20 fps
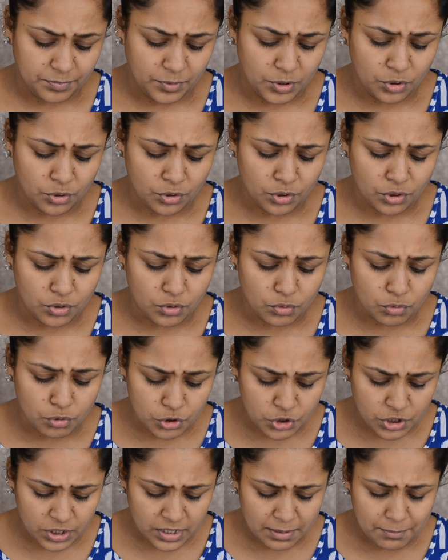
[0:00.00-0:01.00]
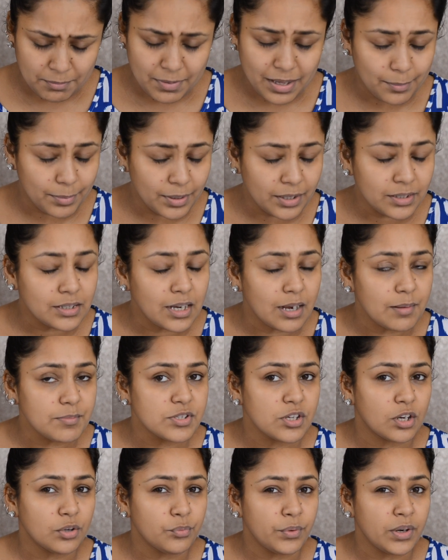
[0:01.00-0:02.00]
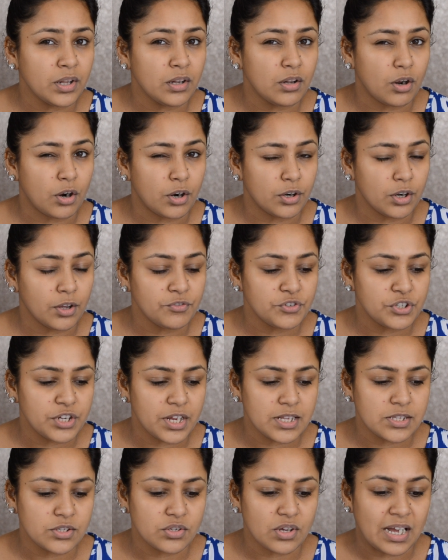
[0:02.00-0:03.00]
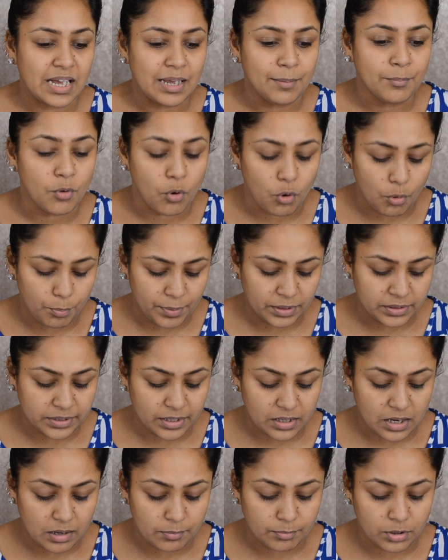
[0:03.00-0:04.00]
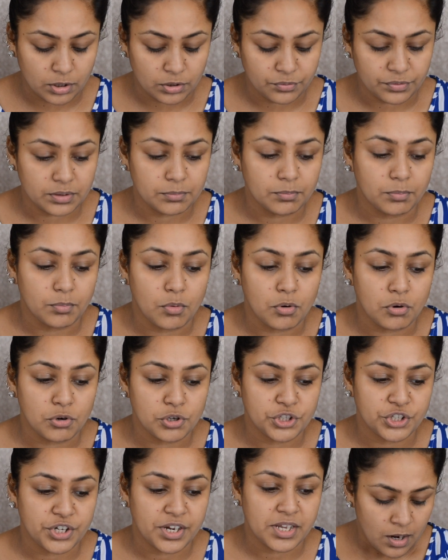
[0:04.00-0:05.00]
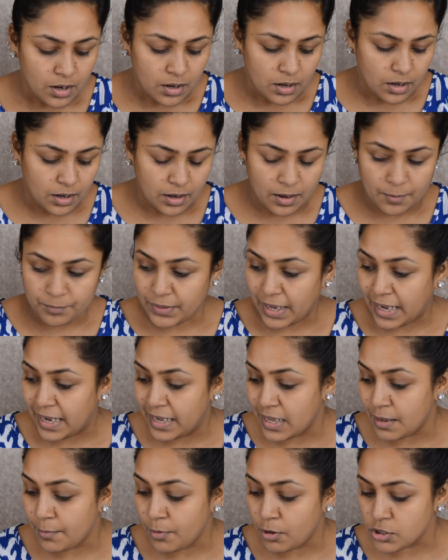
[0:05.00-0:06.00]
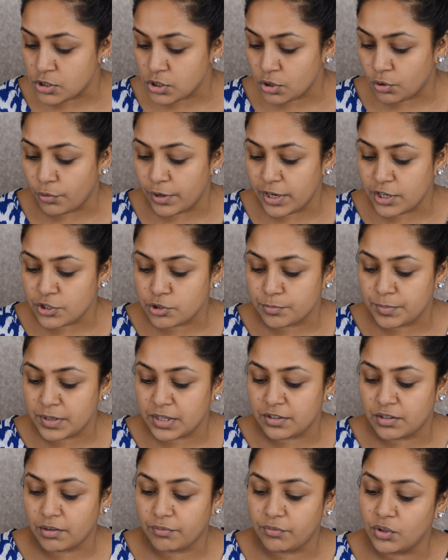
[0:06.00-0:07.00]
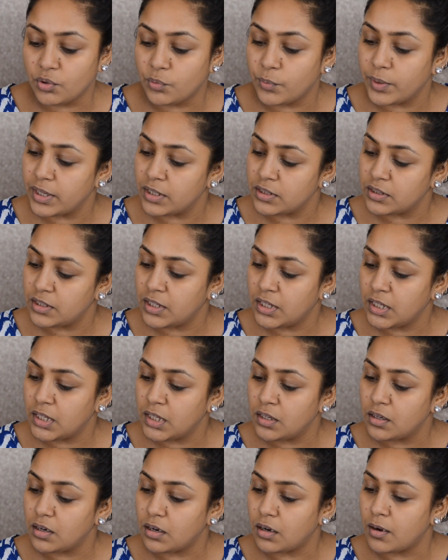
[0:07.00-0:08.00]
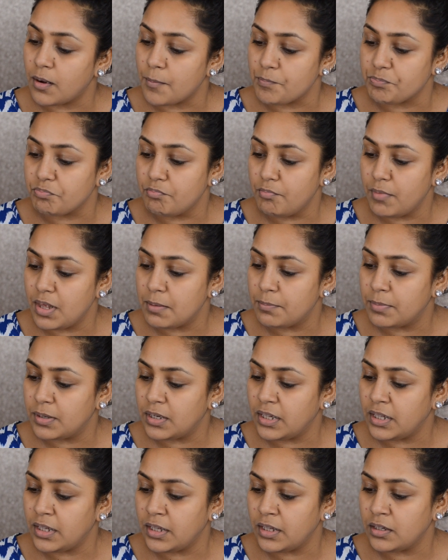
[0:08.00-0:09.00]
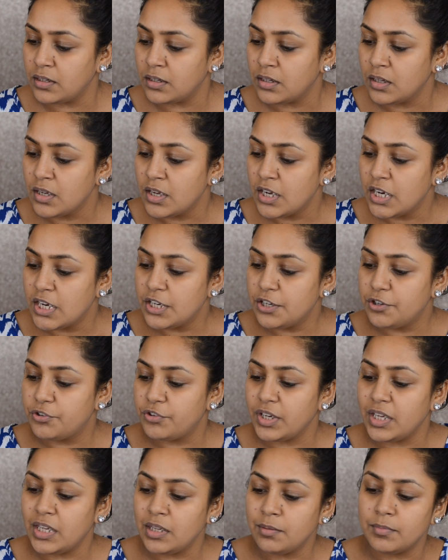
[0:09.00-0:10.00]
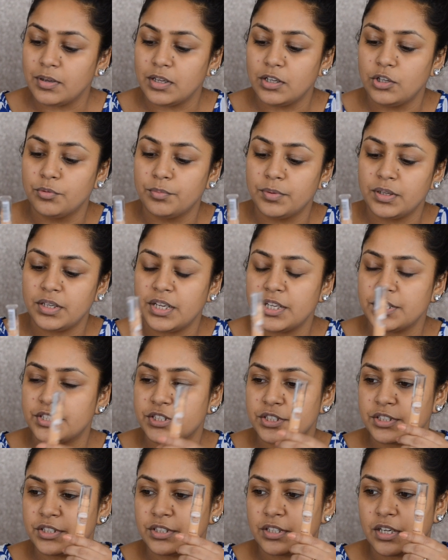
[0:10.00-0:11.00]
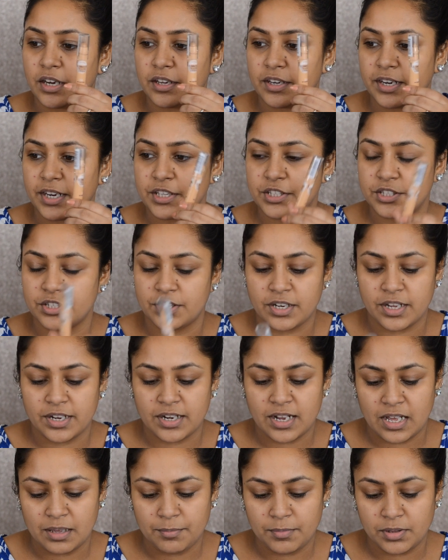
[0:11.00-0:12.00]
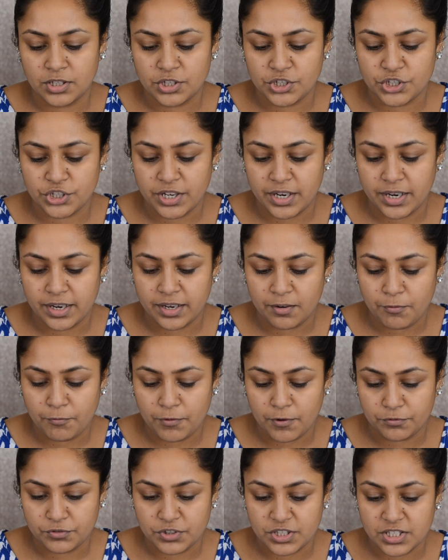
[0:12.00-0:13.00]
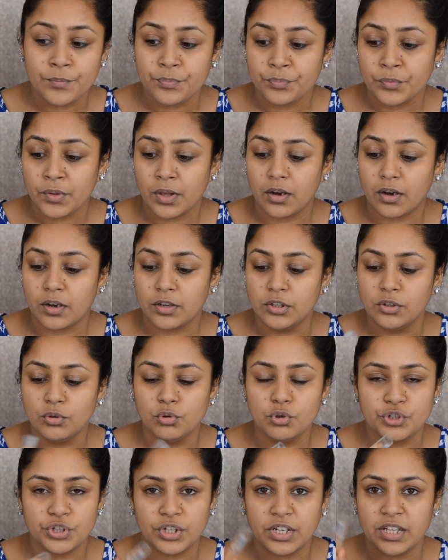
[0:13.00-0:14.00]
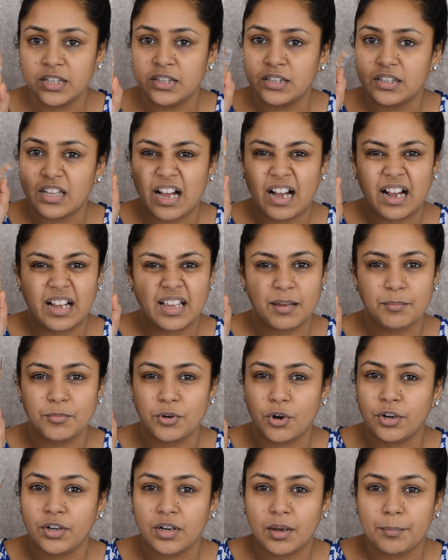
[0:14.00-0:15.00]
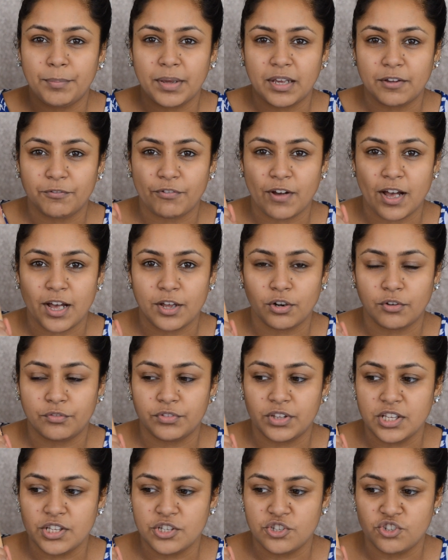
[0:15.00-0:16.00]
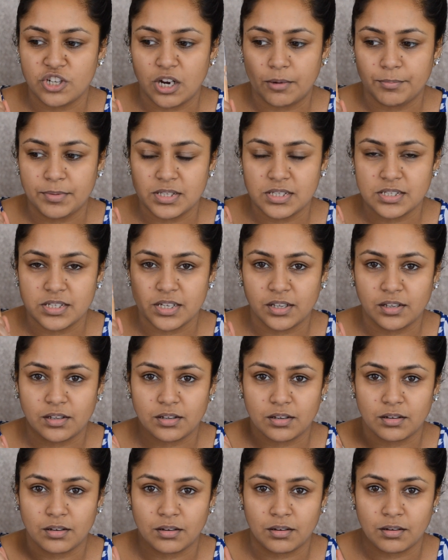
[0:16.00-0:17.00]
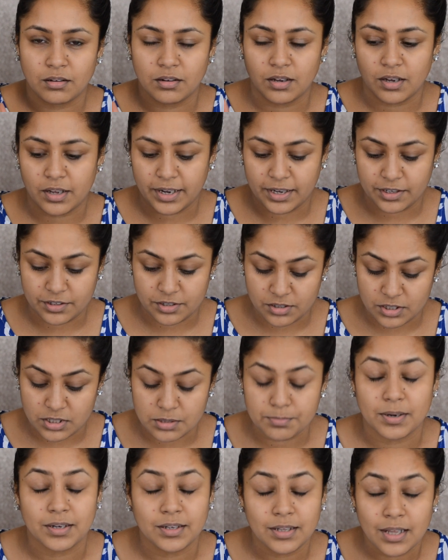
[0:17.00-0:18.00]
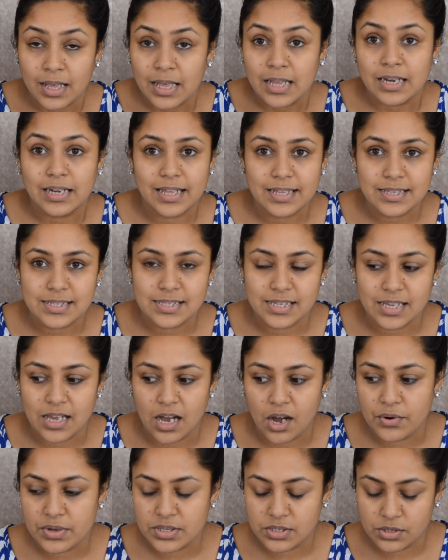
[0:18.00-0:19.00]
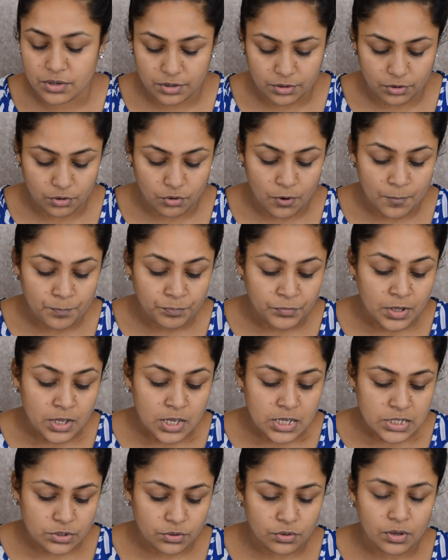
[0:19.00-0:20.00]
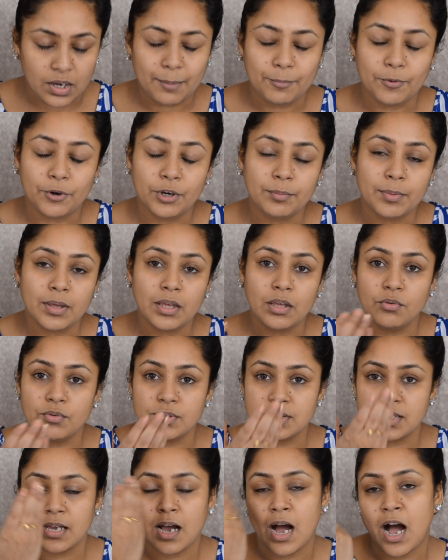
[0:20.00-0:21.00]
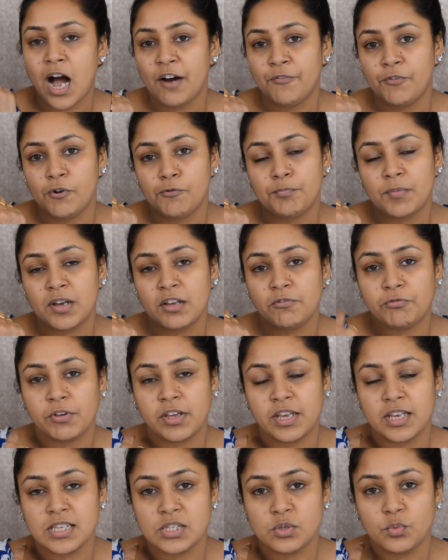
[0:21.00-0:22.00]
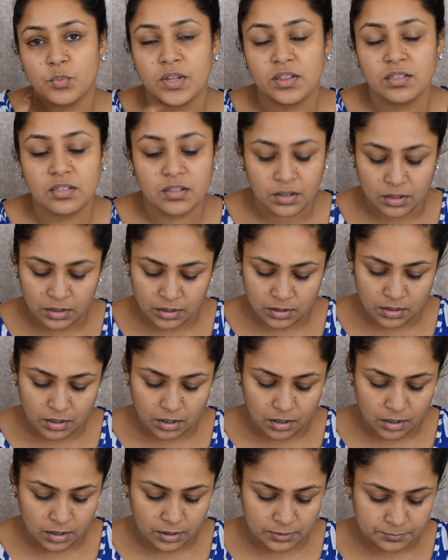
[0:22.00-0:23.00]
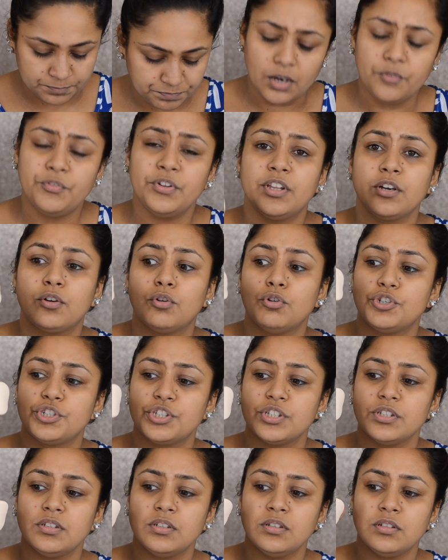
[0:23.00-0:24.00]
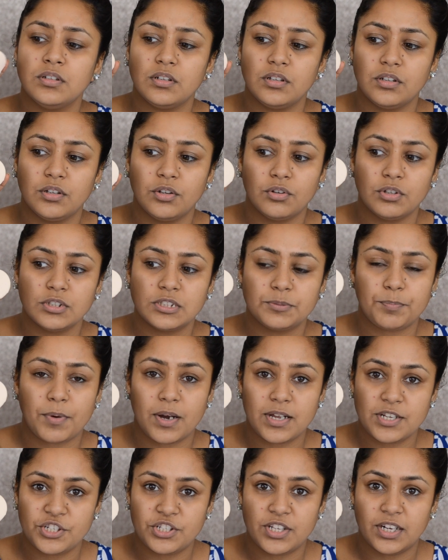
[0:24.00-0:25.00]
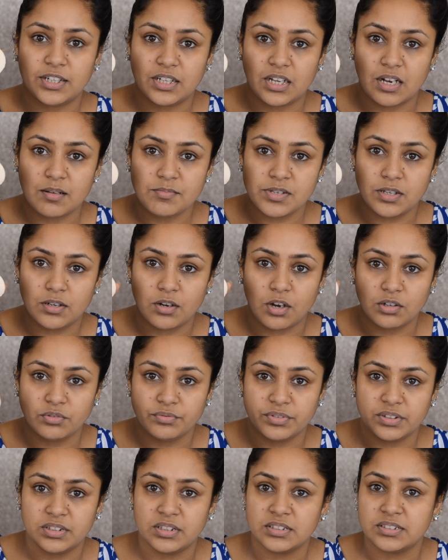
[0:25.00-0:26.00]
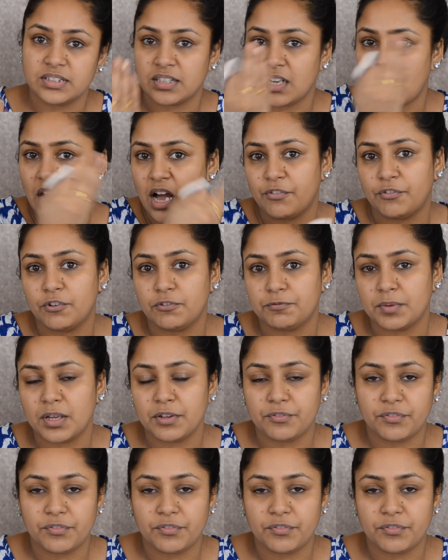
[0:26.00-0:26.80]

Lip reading: usually Maybelline comes out with a lot of shades, so I am hoping they come out with more shades. I am also going to be reviewing the Maybelline Dream Illuminator corrector, and I'm in the shade 50. Usually I am not a big fan of these chubby stick correctors, but let's see how it's gonna go. So I'm gonna be using half of my face with the cushion sponge that comes along with this, and half of my